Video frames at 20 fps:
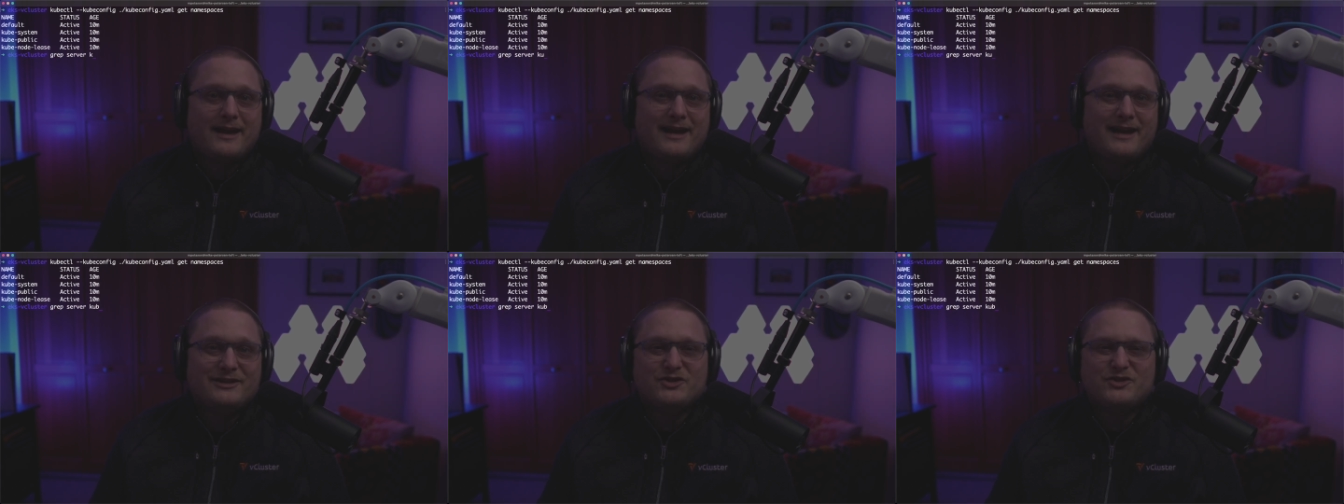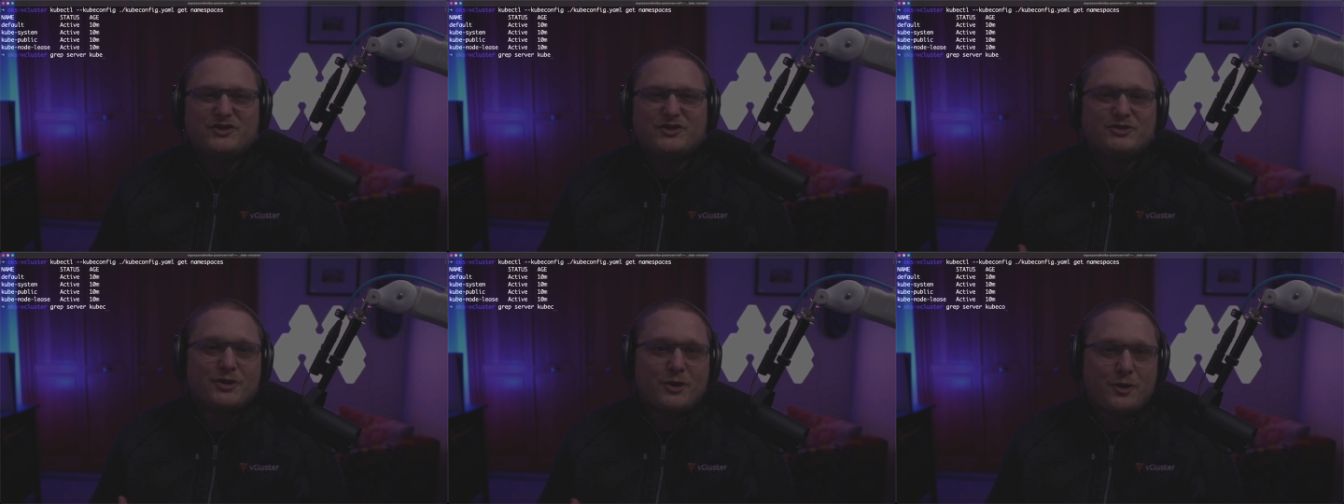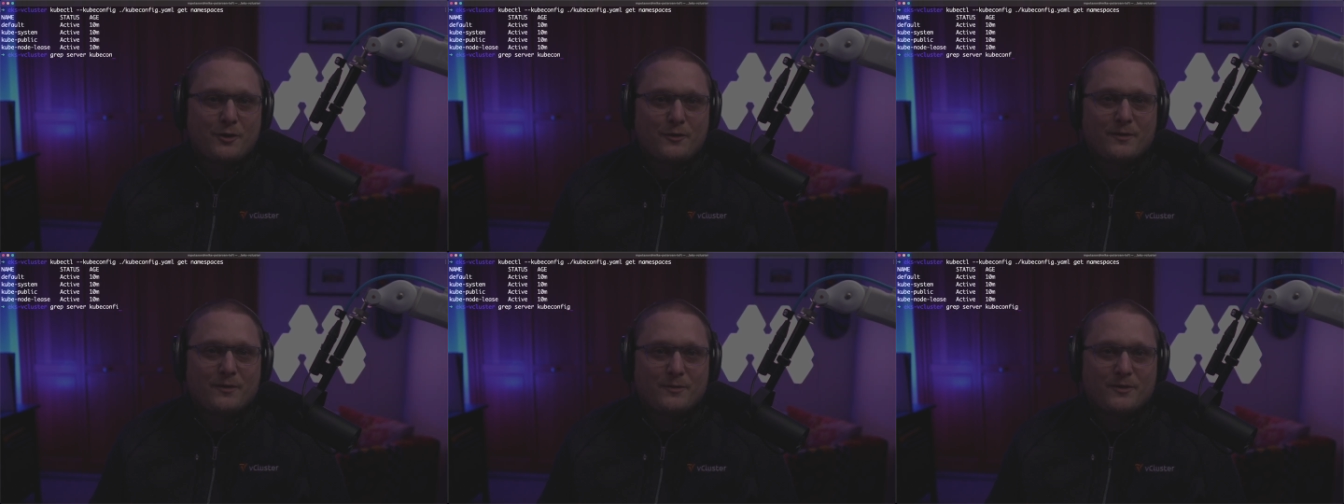And just to show
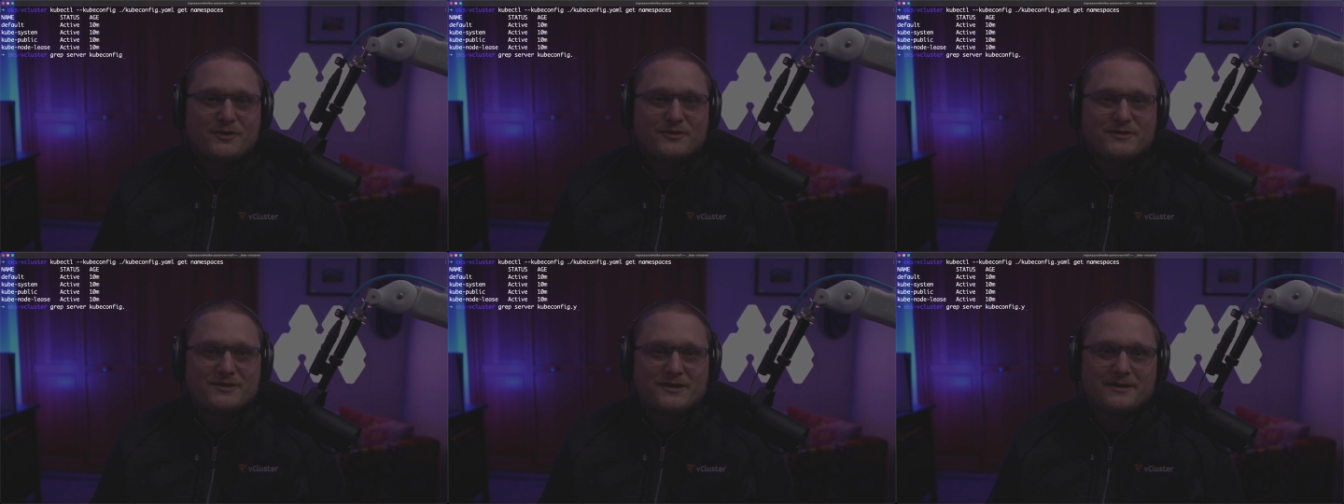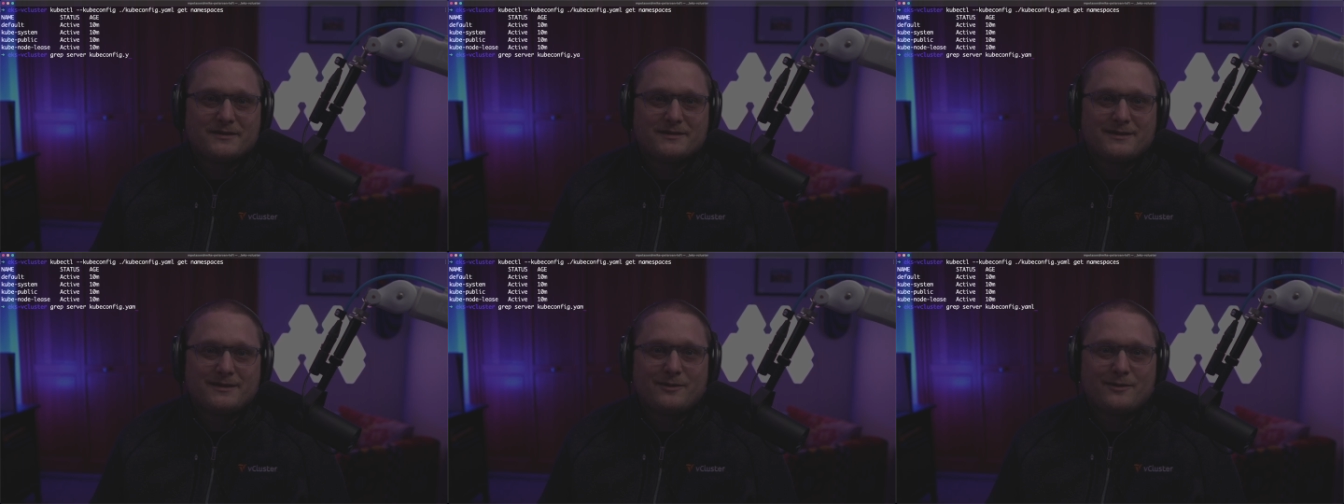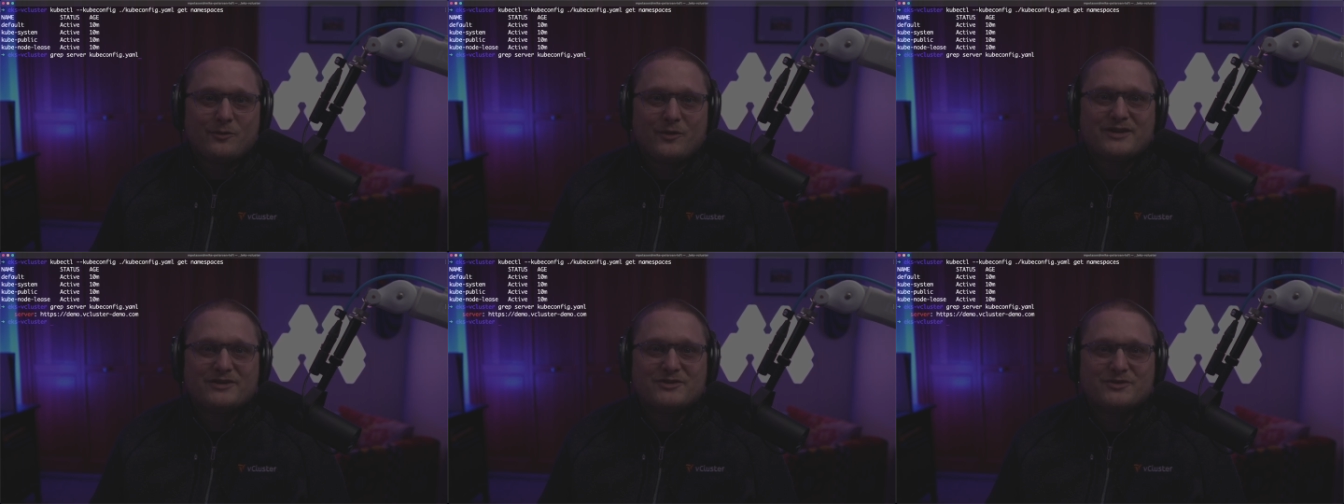you that we're using the
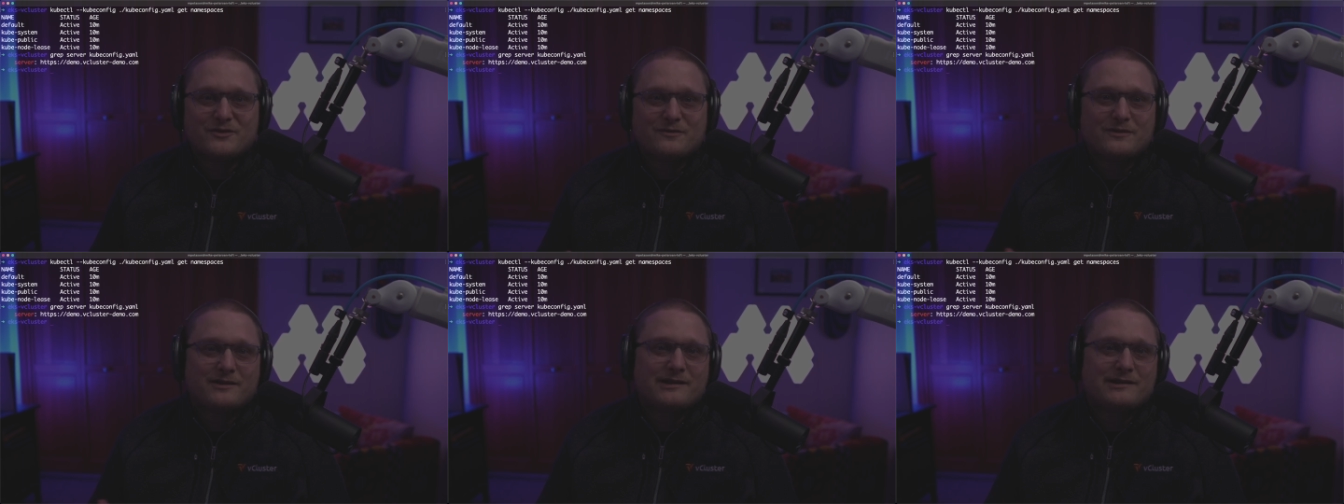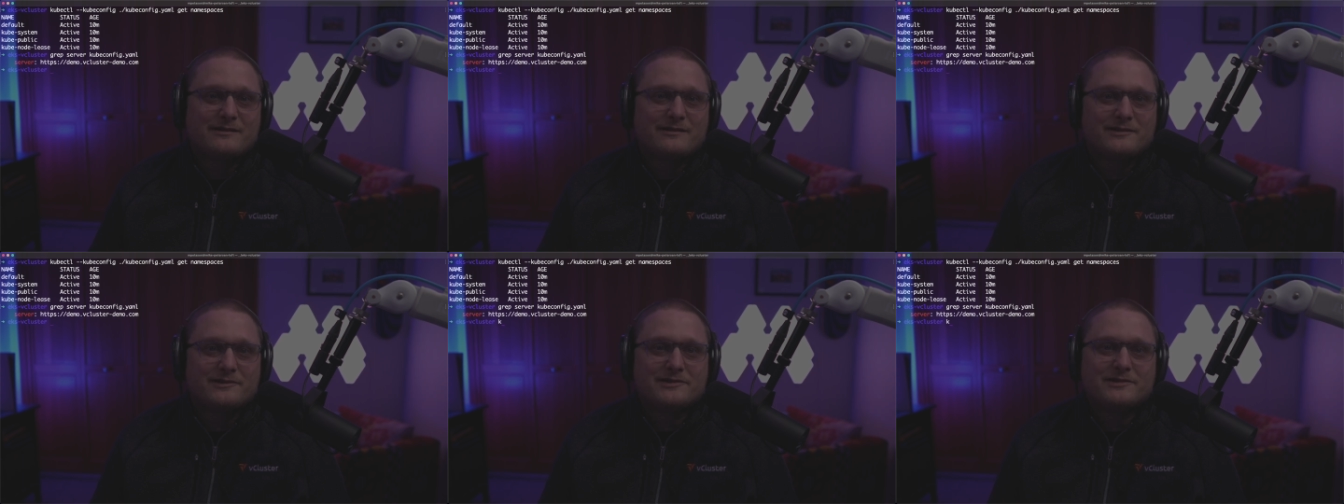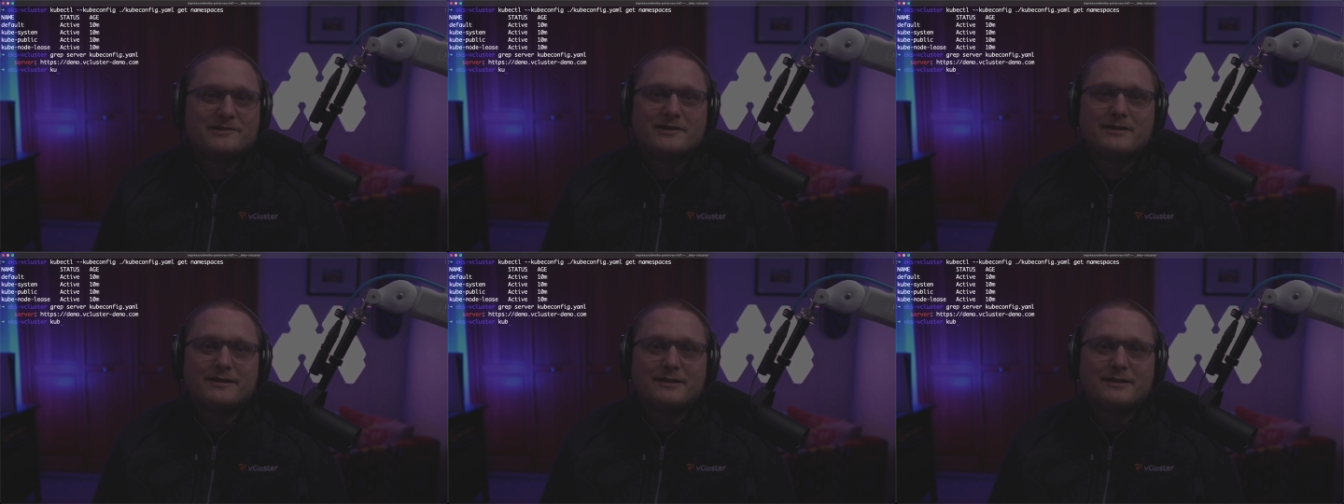right server, here it is.